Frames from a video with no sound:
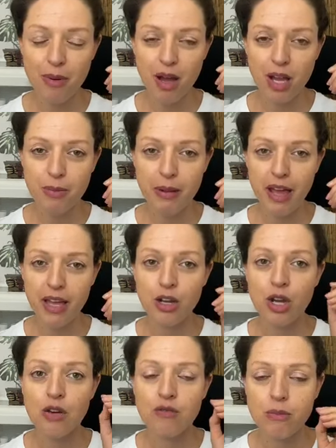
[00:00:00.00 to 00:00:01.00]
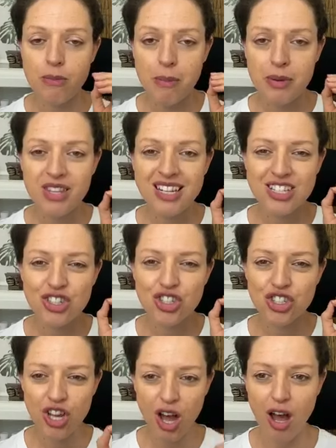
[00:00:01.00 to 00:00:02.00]
eye pain. Remember that it's
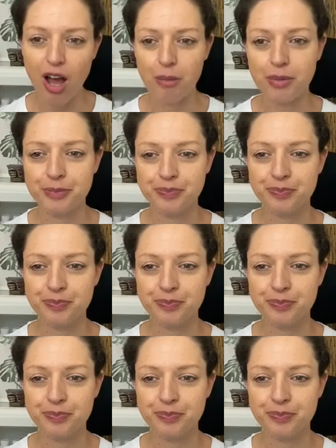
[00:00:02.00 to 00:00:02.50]
sharp.